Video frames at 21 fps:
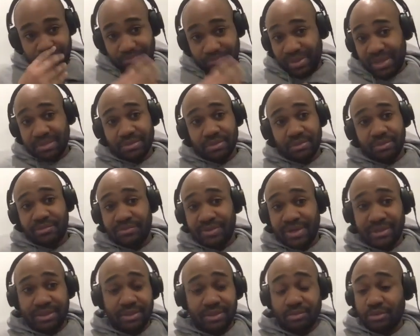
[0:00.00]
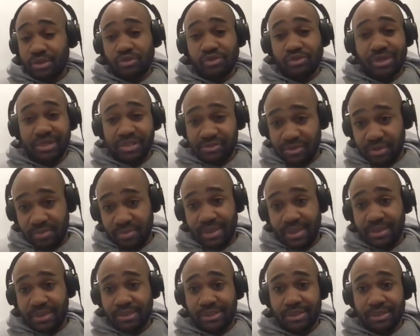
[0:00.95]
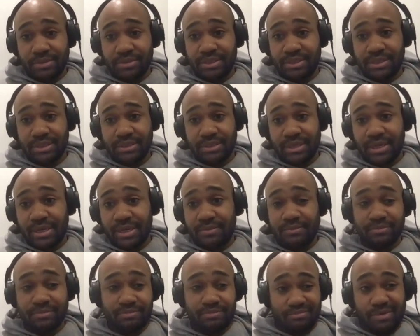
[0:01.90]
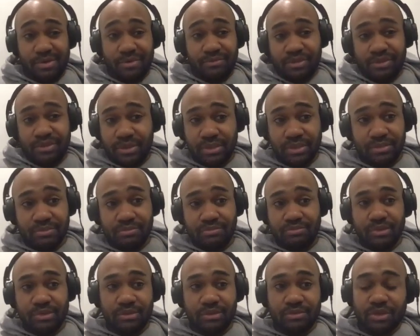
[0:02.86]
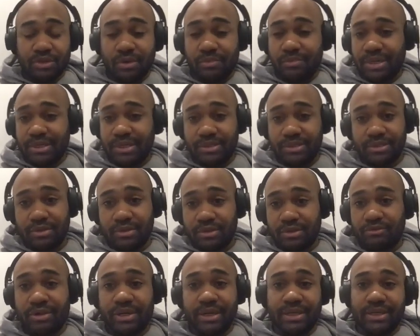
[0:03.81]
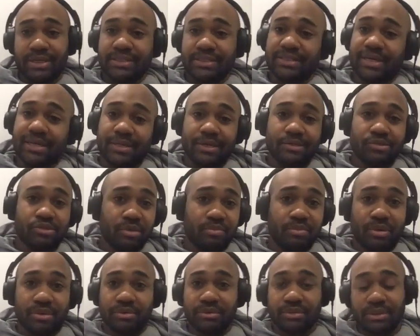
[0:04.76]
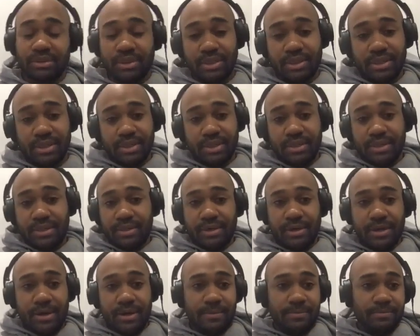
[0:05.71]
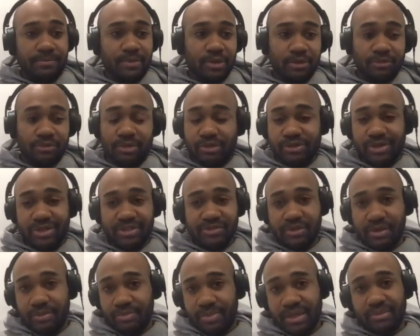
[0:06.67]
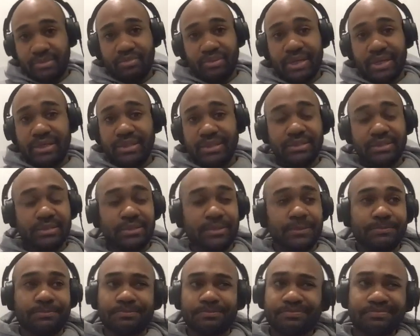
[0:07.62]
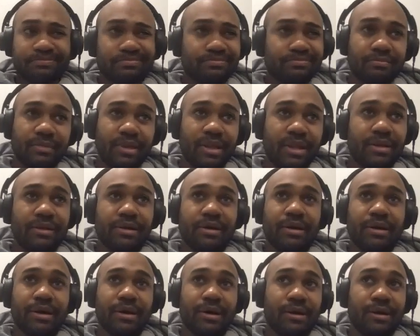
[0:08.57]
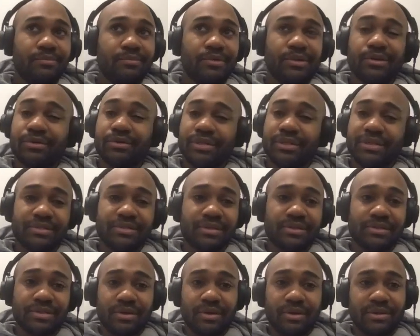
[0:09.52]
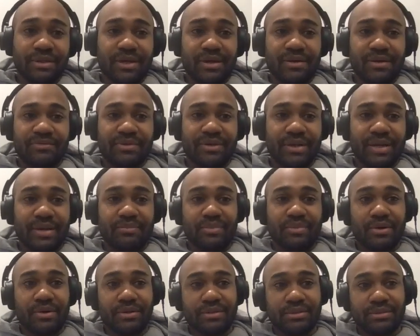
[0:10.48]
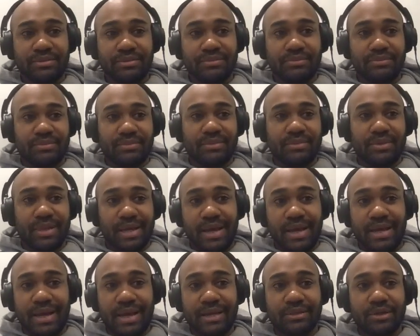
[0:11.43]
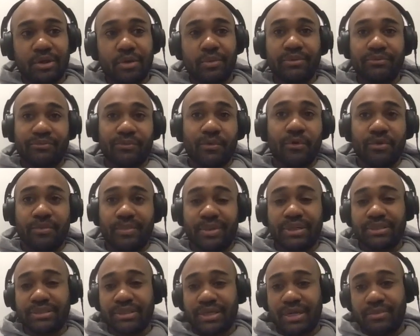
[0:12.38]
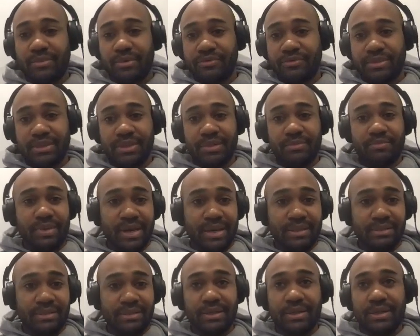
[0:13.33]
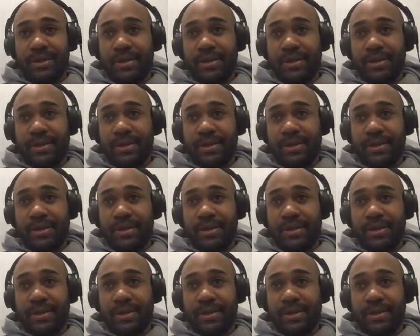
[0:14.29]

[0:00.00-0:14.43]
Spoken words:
based on the fact that there was a transfer ban at Chelsea at the time. Obviously, there's, top managers, are they really going to take that job on? The transfer ban in place. There's a lot that I think Lampard had going for him at the time. Obviously, the ban,